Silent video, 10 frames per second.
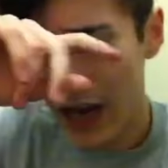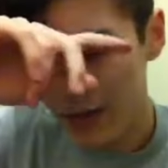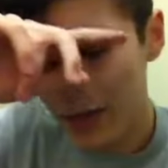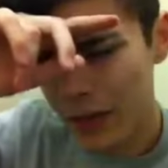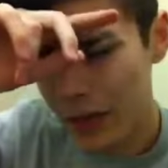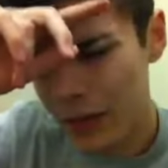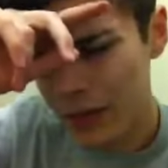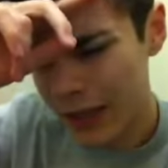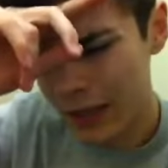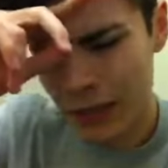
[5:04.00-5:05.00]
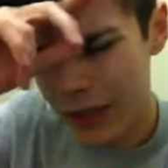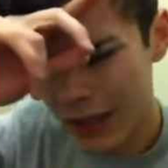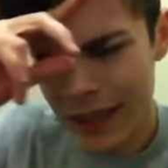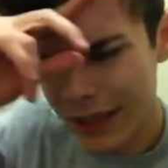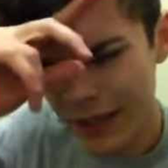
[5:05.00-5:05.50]
happened over the course of like three
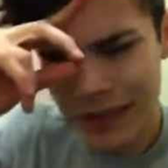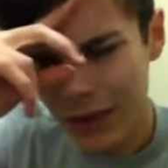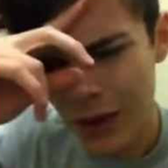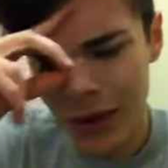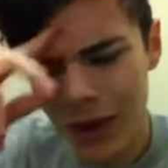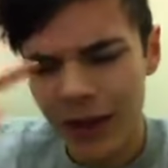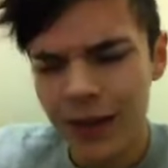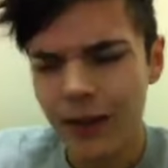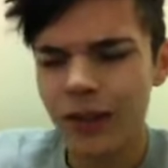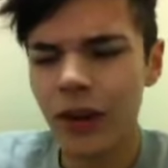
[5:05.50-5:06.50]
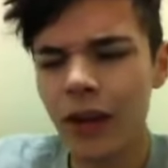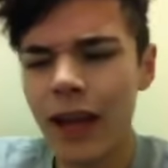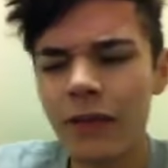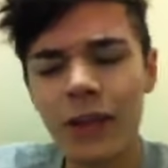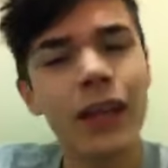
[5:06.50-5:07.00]
years. So, you know,
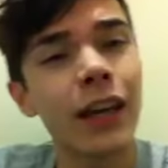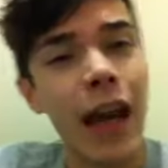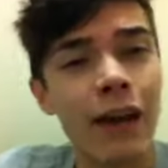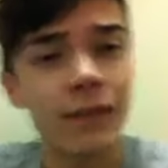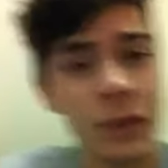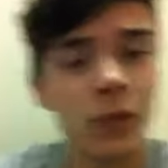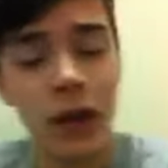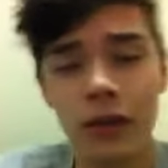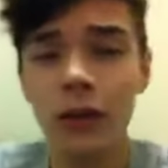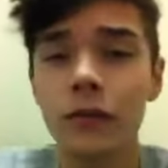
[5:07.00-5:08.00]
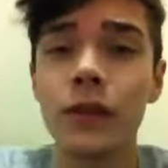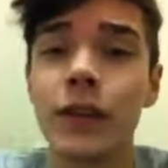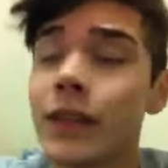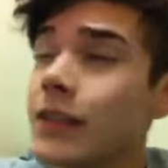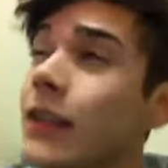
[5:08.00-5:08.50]
every year I'd have some kind of girlfriend,
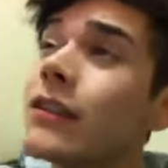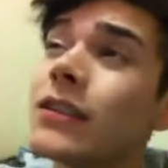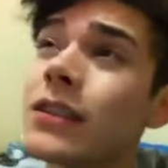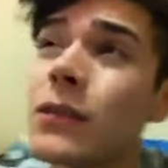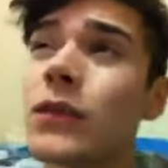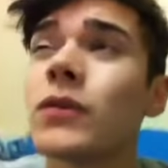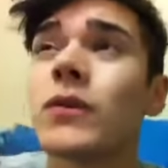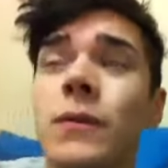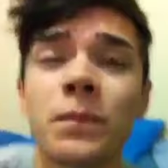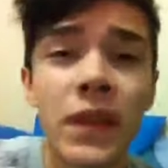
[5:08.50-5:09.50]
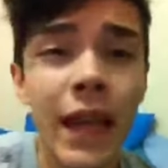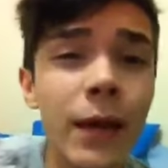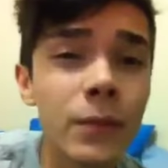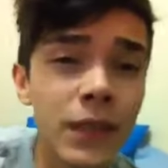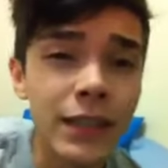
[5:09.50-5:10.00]
and this year it just feels
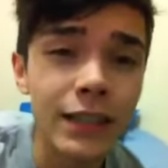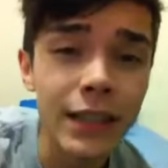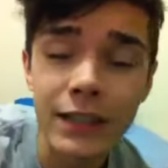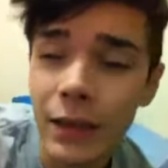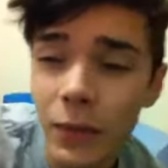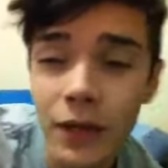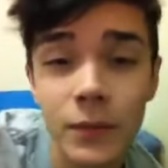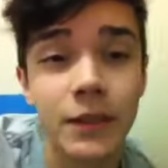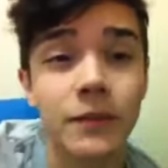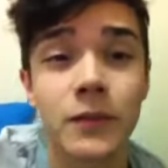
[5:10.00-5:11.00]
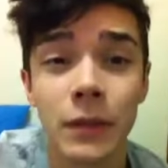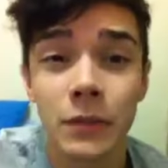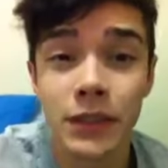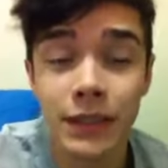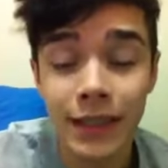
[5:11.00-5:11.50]
empty. There's that part of me that feels
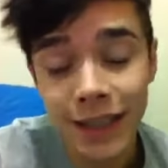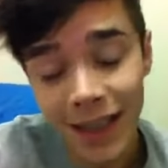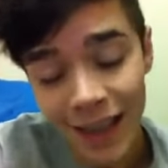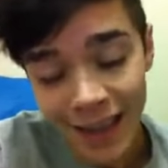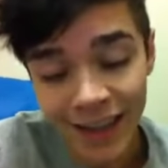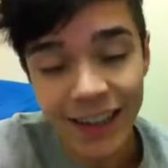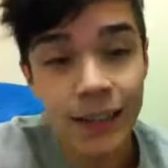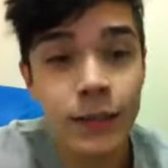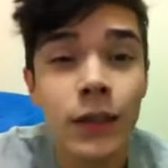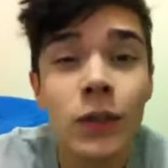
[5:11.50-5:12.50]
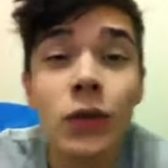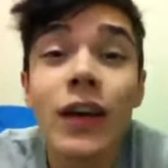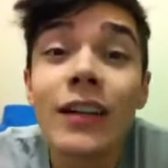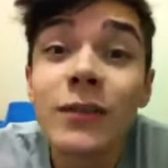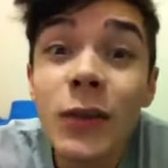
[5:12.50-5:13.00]
empty. And I guess you
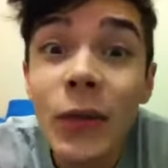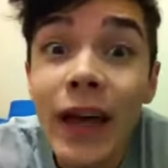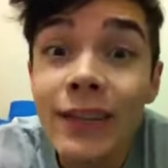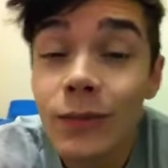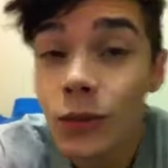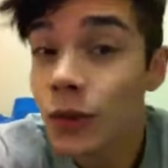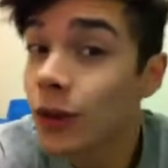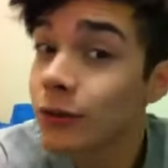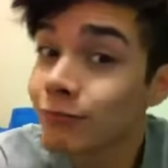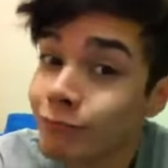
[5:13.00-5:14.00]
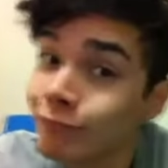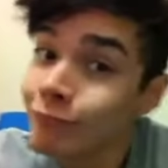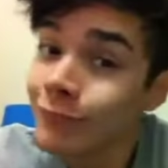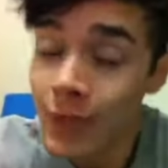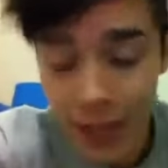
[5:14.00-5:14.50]
kind of feel that. So,
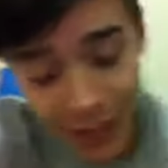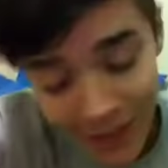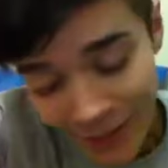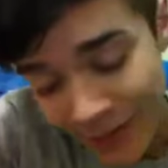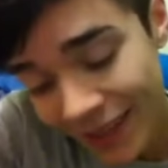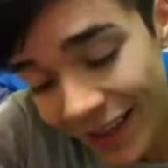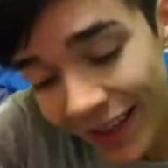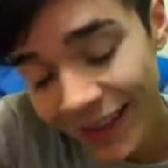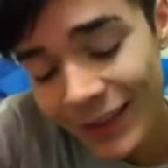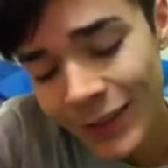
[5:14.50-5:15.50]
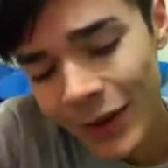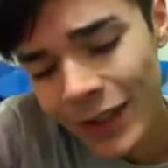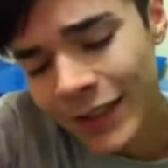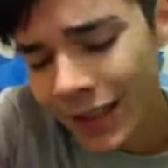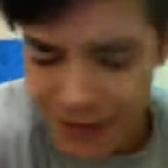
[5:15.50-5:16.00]
hmm. but yeah, so
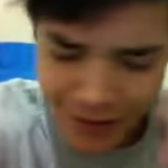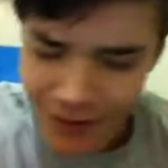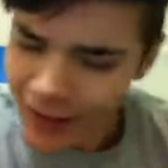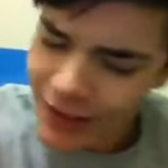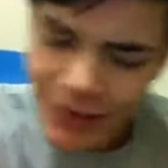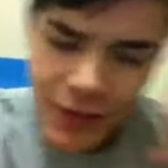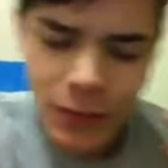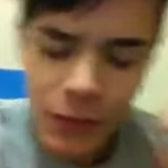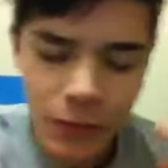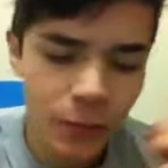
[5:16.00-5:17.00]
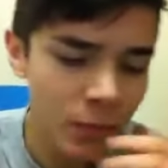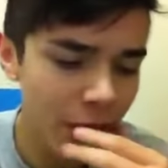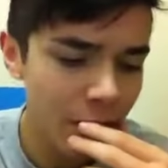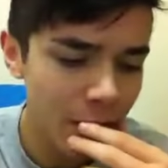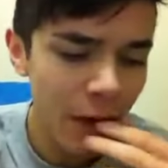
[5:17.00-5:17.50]
it's, it's, it's just
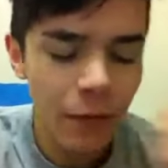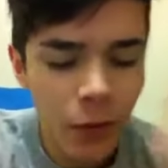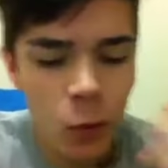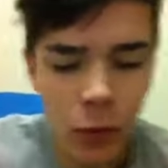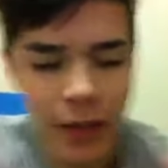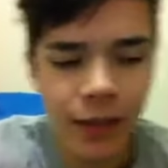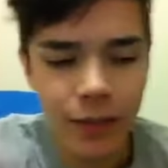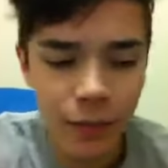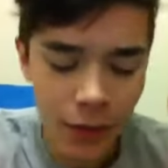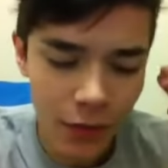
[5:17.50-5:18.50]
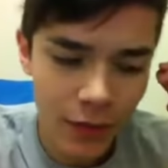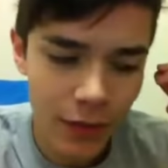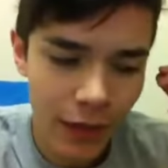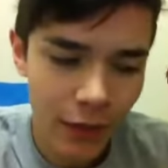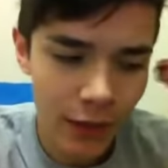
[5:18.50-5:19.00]
I feel weird because
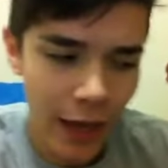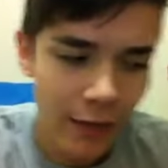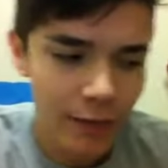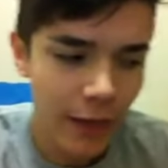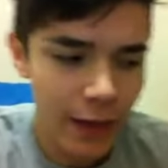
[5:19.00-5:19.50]
I don't have